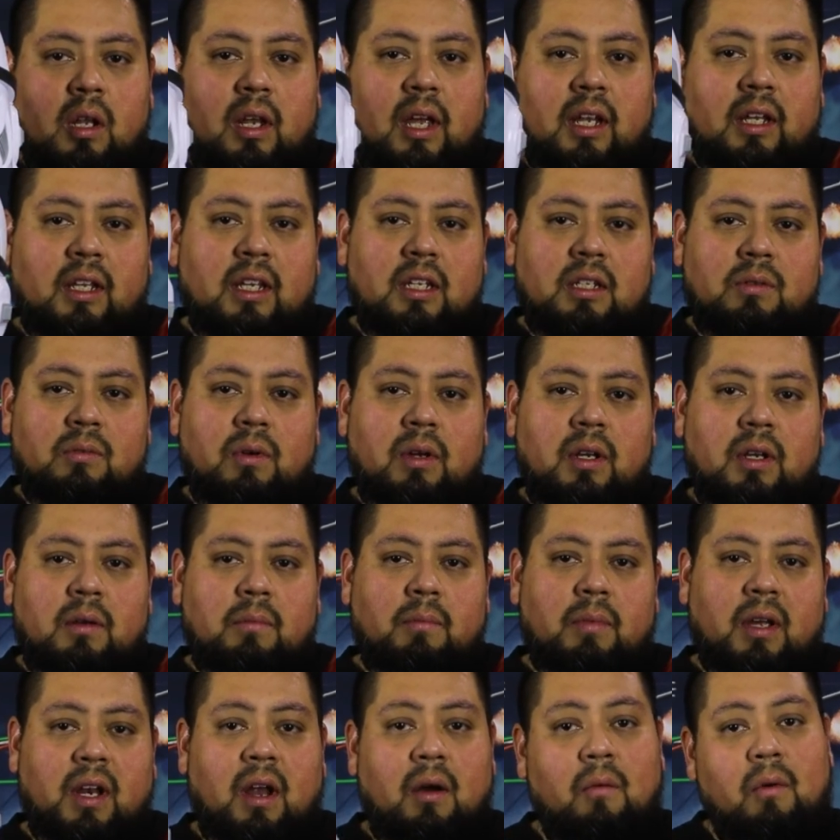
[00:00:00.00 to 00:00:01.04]
like this one,
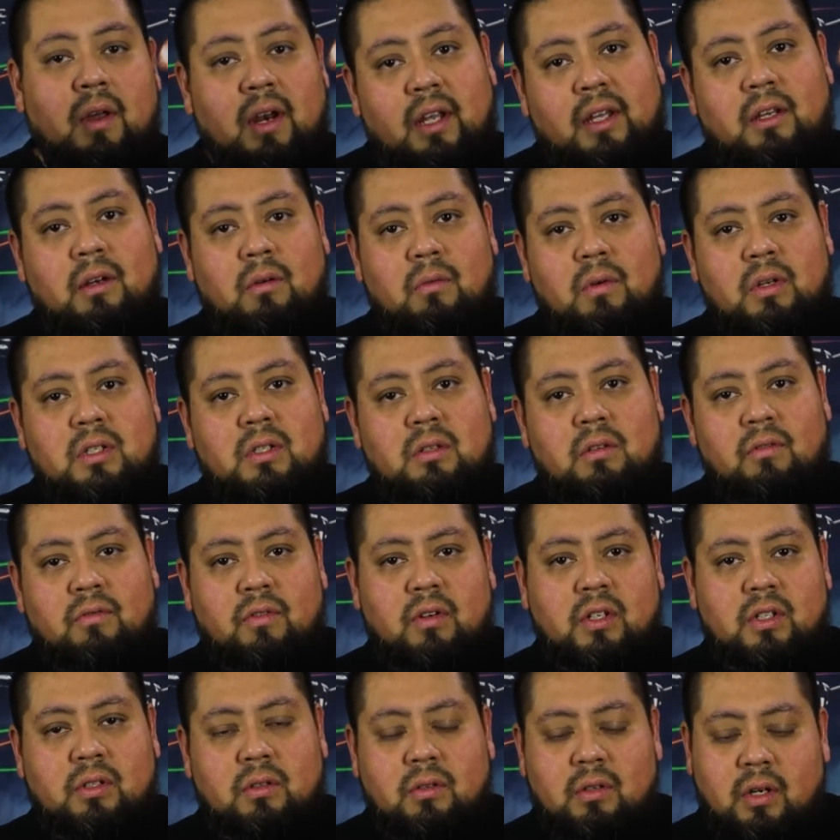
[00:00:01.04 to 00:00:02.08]
but I wanted the original
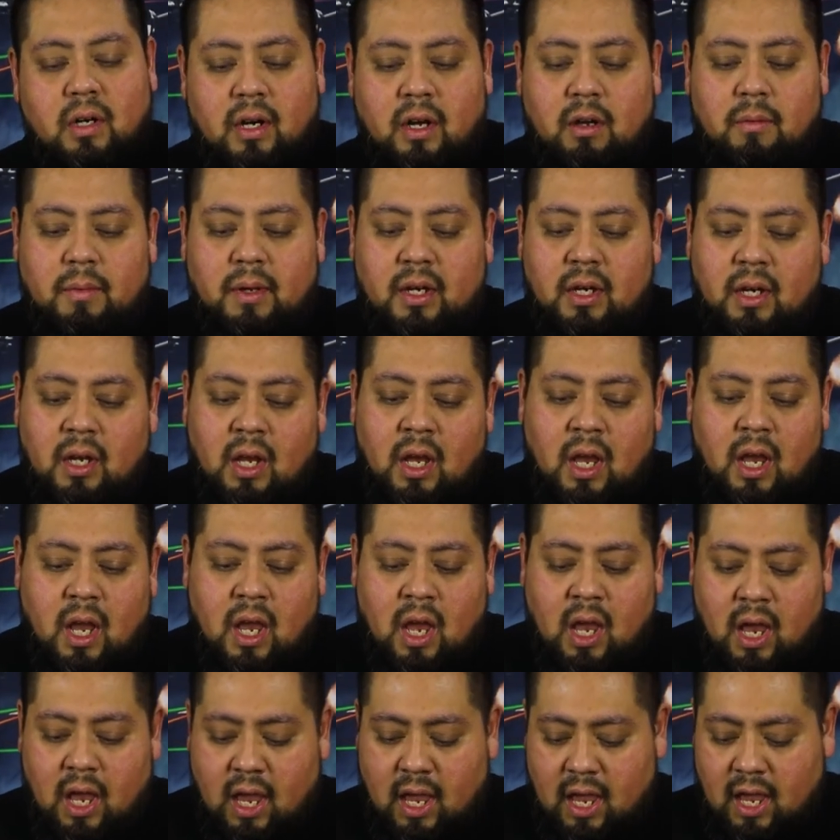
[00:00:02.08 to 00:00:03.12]
First Order helmet.
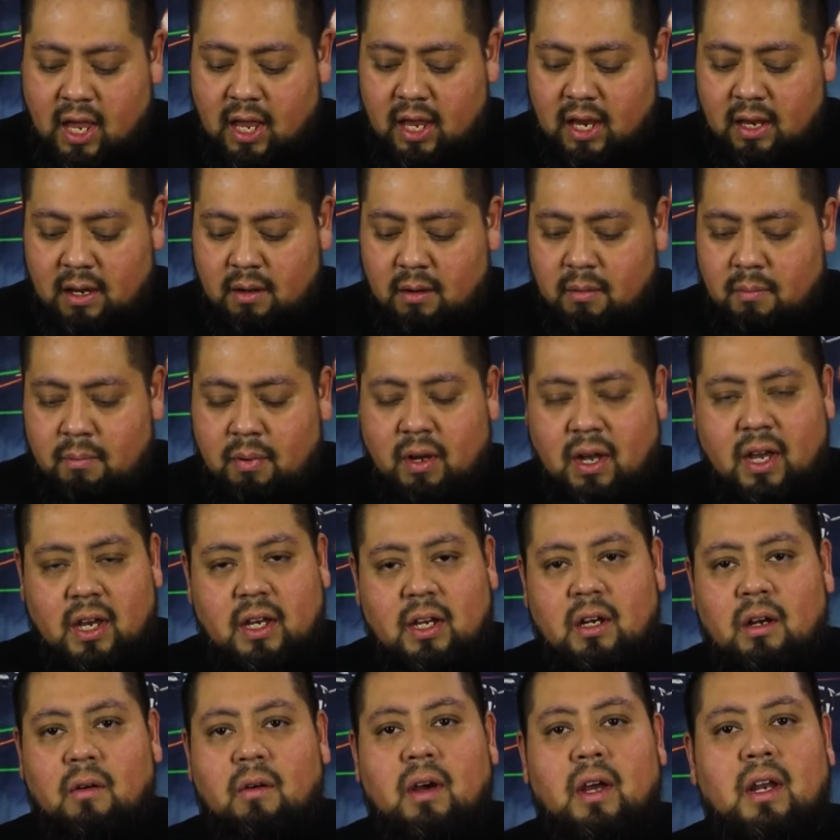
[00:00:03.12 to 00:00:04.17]
And but
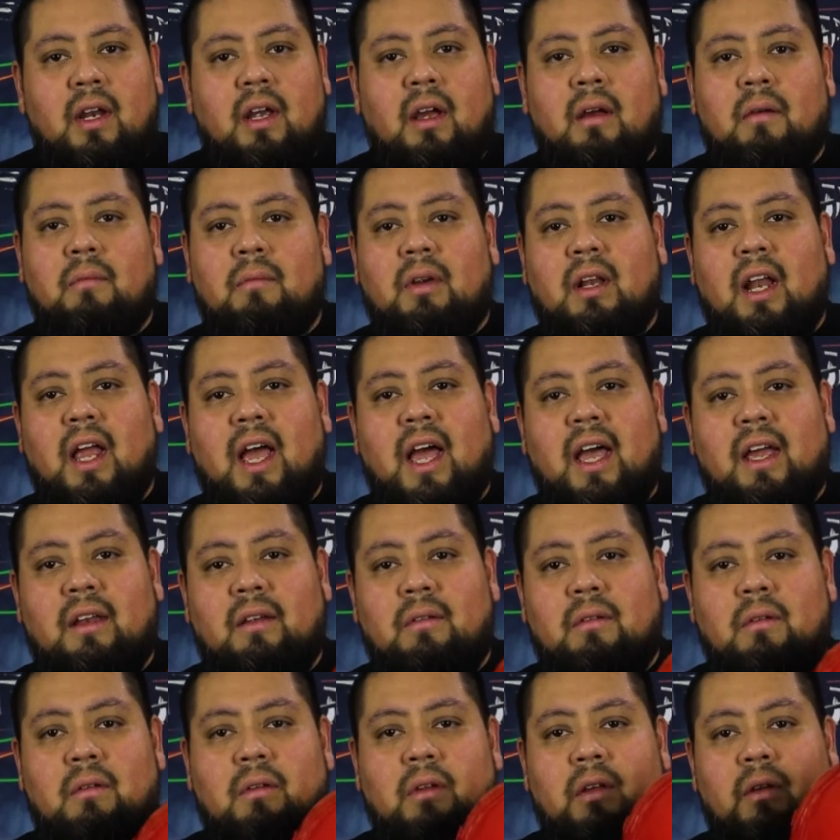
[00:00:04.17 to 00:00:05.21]
you know what? I'm glad
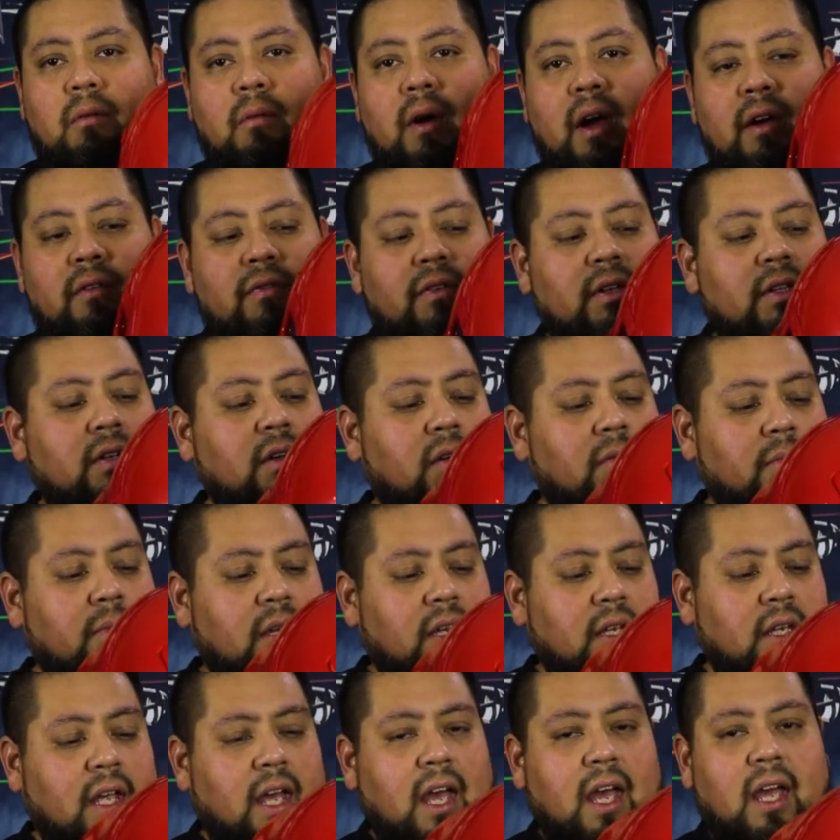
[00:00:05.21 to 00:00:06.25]
the wifey told
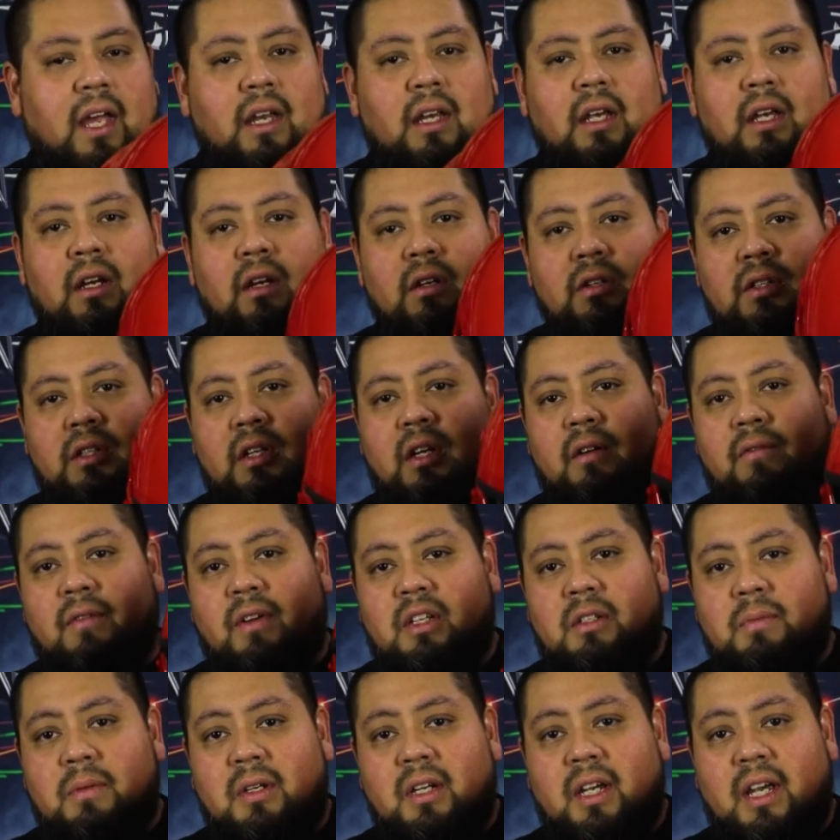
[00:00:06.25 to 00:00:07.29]
me that, you know, she
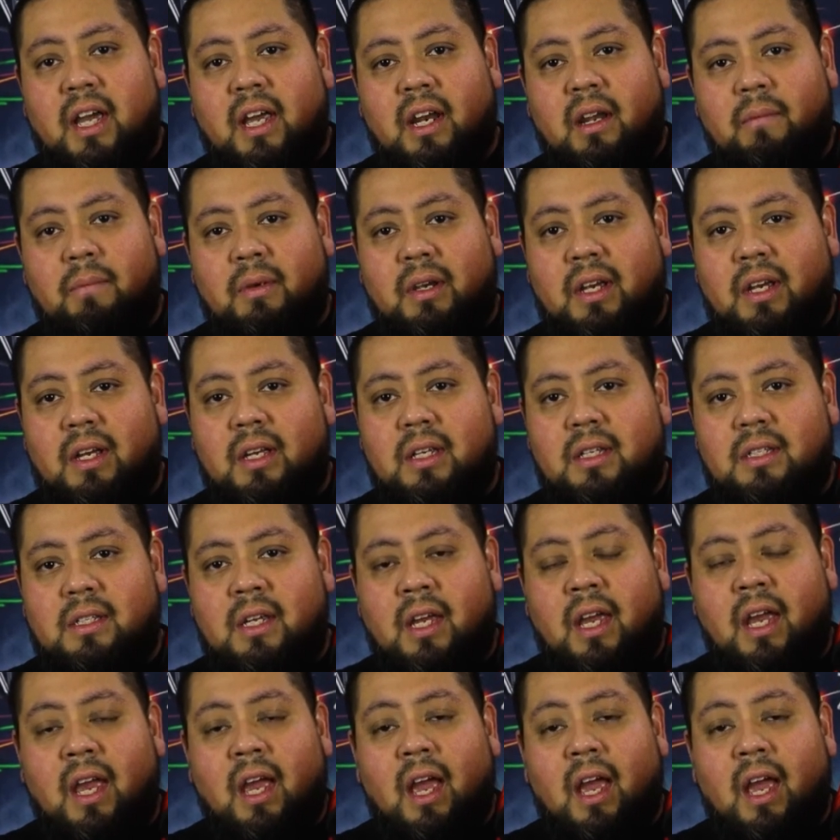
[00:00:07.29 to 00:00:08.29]
convinced me to get it because